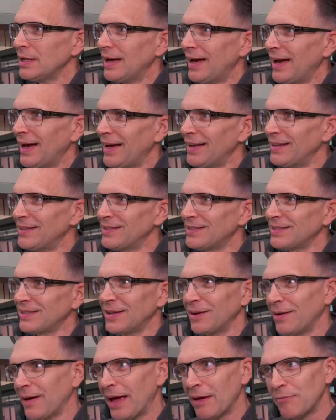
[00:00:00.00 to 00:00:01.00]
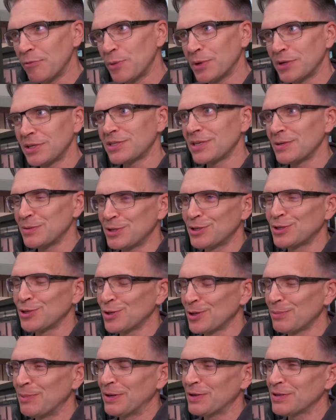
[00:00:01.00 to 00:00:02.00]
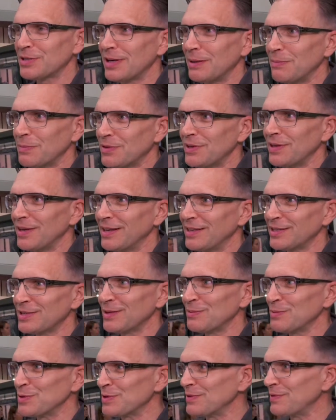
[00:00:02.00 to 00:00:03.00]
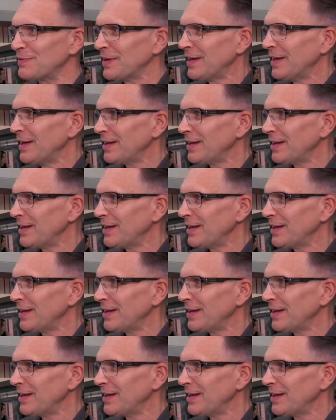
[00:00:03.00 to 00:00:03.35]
and everybody seems to talk about the same thing in terms of